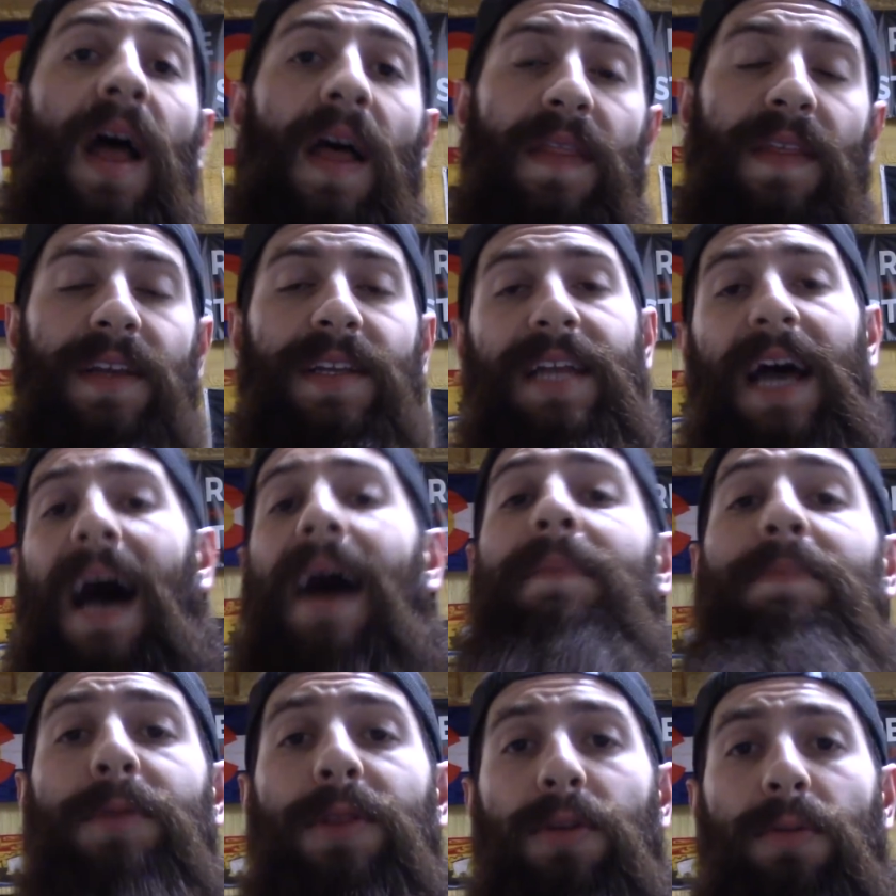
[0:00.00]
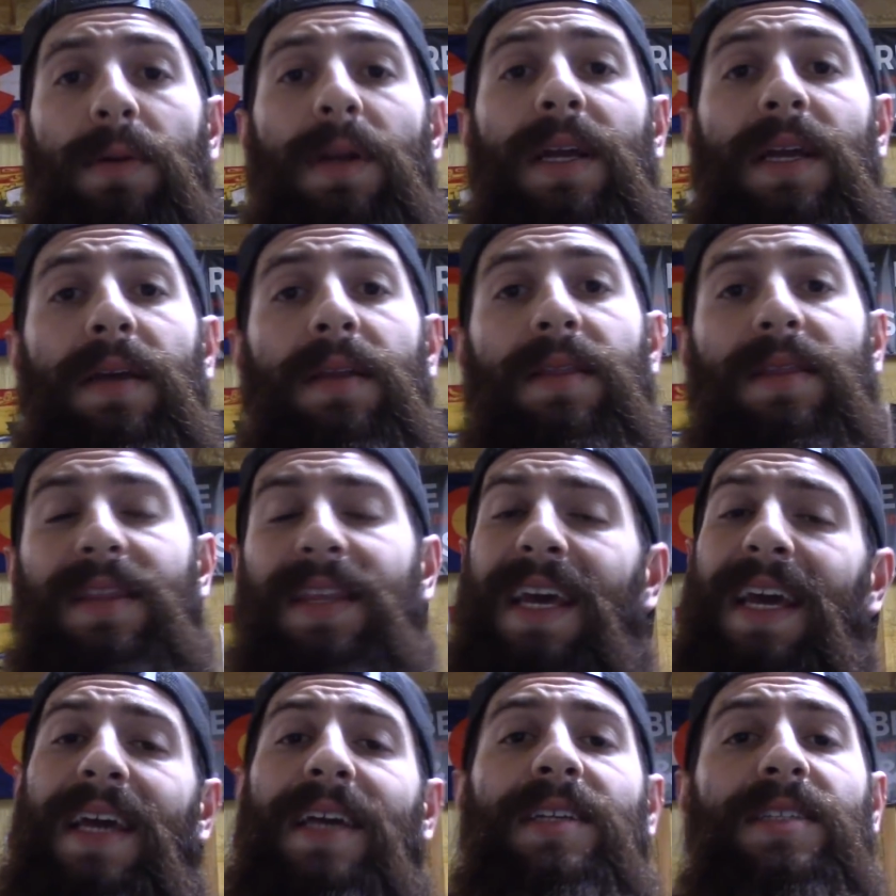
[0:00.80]
the top 3
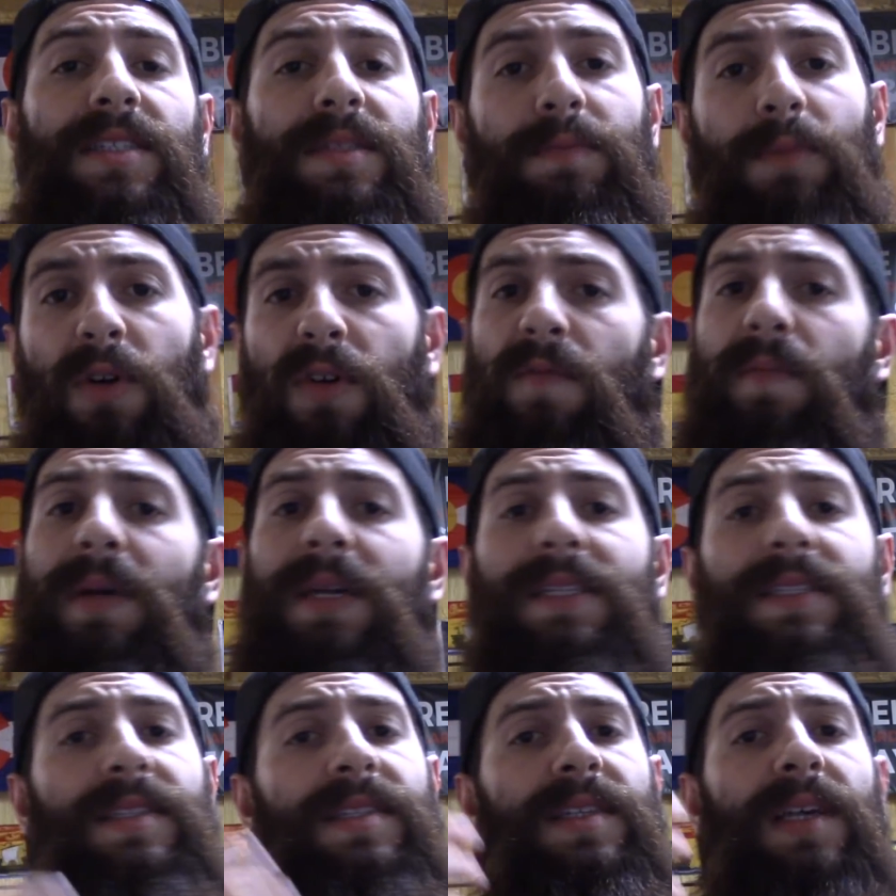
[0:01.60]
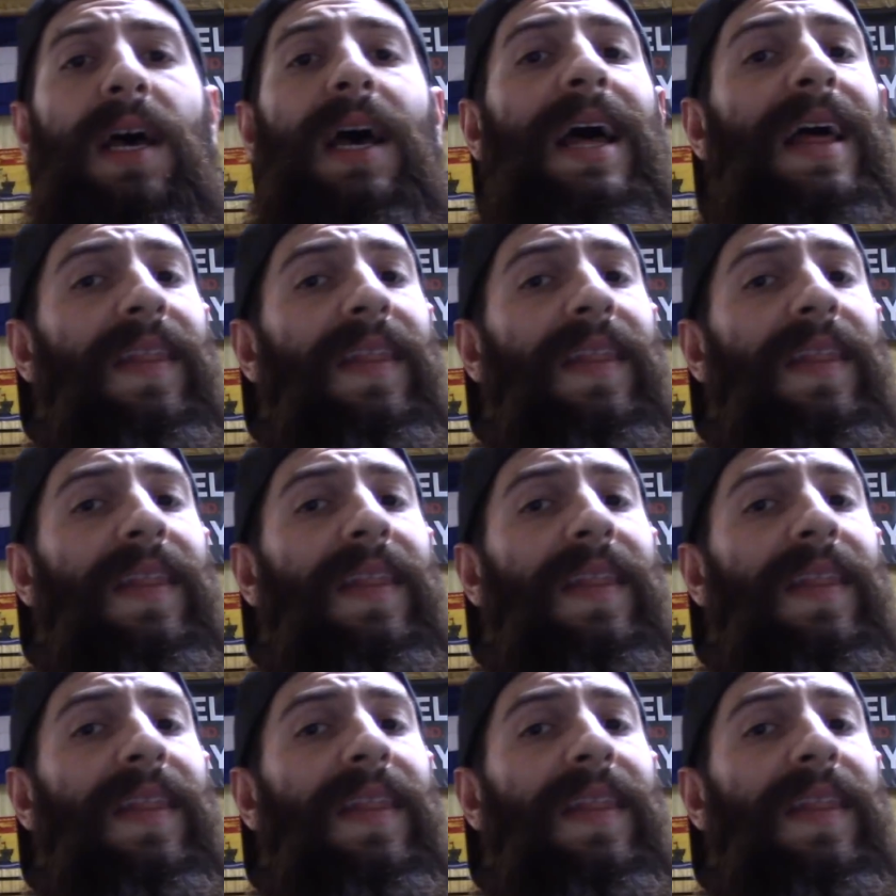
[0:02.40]
things, movements